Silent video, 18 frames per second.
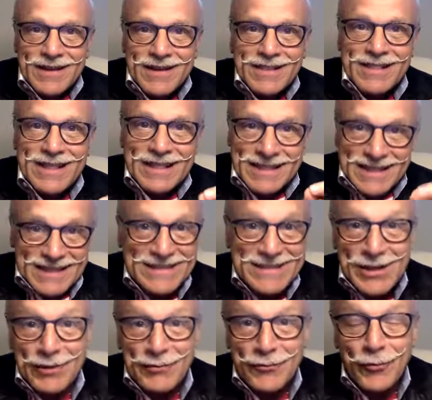that this
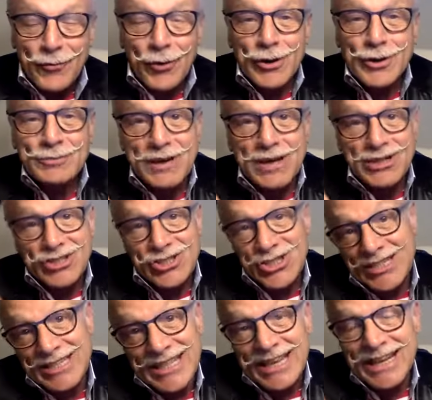stuff works because
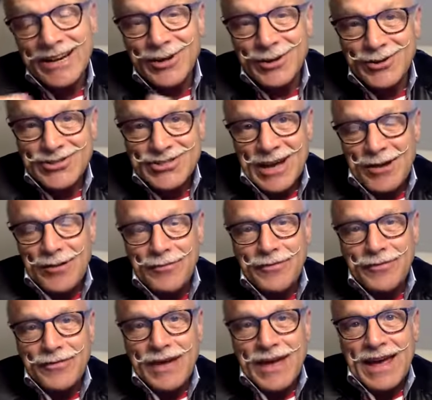she did it herself.